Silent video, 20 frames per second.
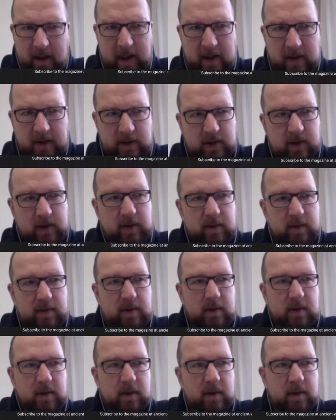ancient
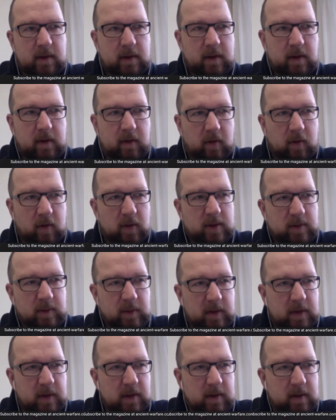
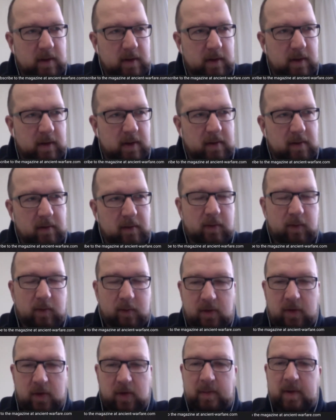horsemen
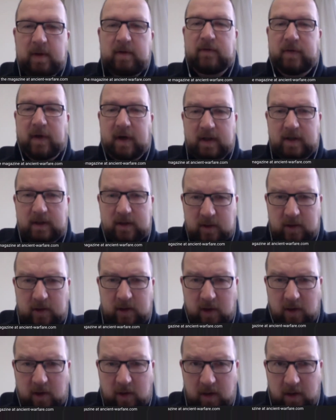could be very
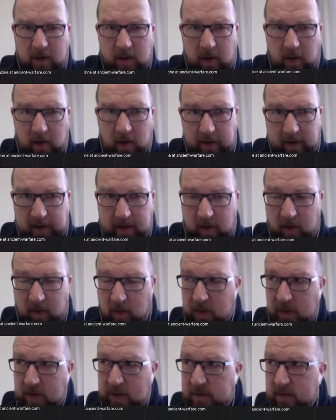secure on their
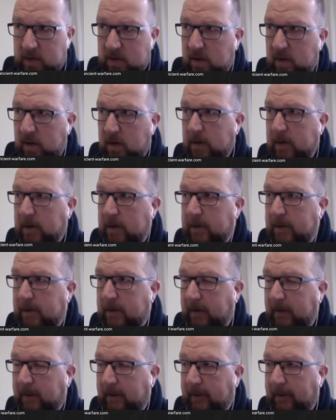horse.
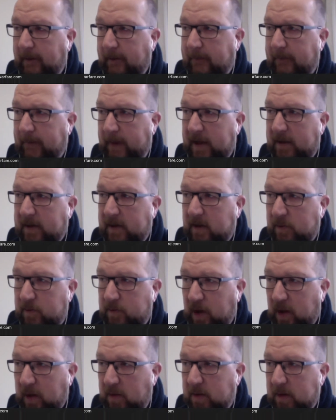And
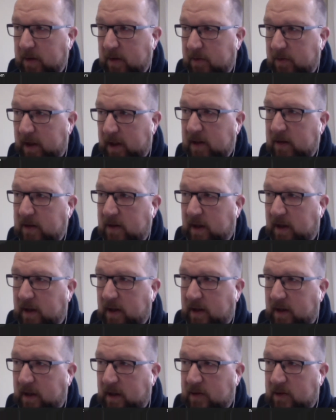that probably meant
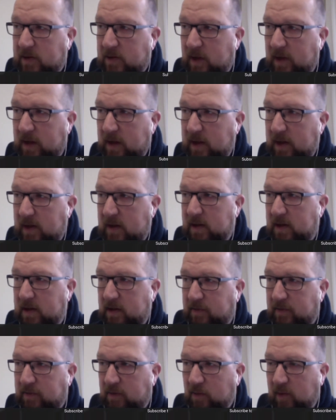that they trained in a
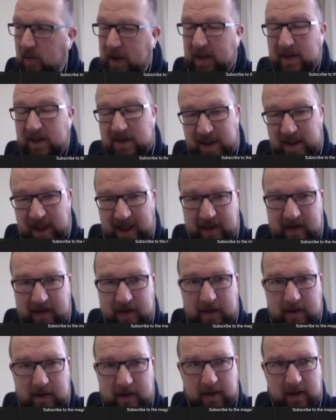different way,
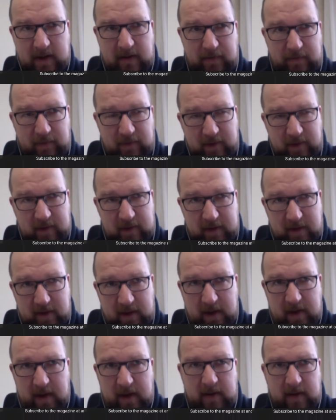sat in a different,
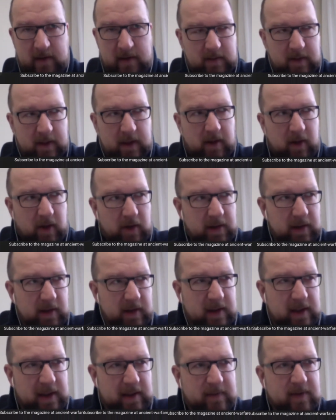they call
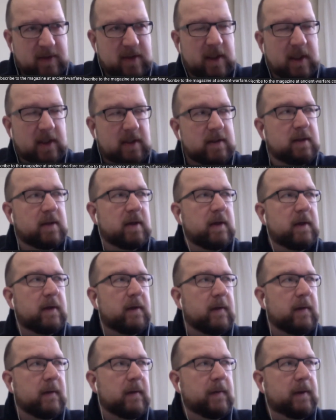it a deep seat,
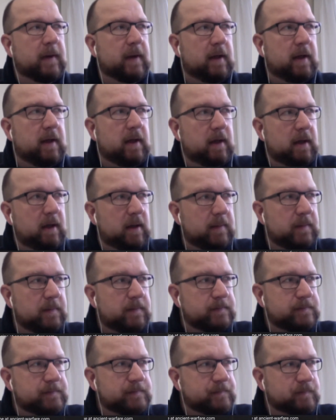
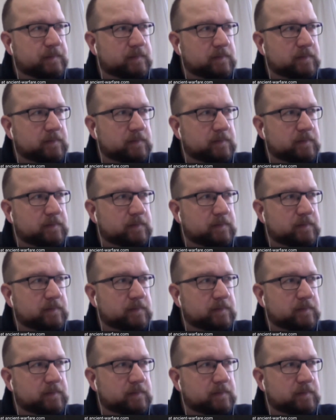um,